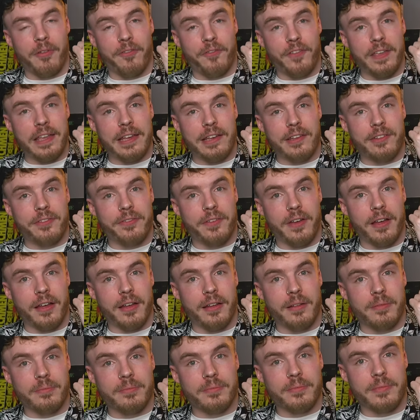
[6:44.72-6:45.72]
a fiend
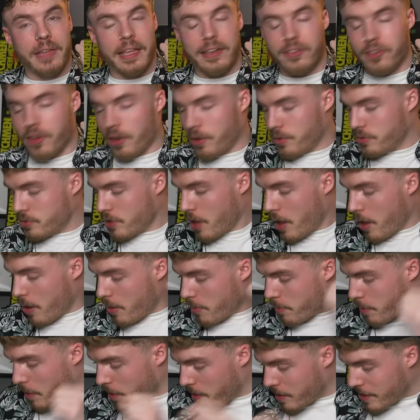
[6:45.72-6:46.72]
for NATOs,
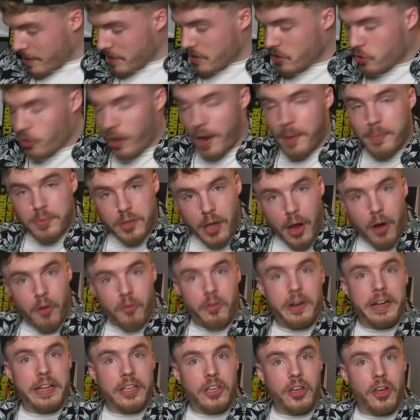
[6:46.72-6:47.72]
but these straps are
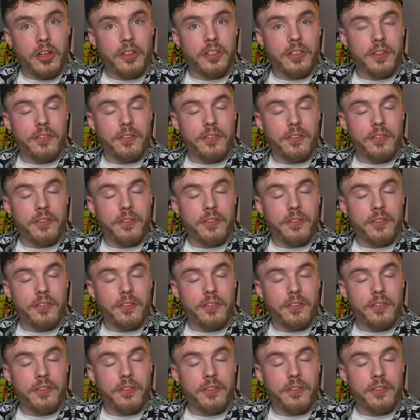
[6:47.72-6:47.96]
really good,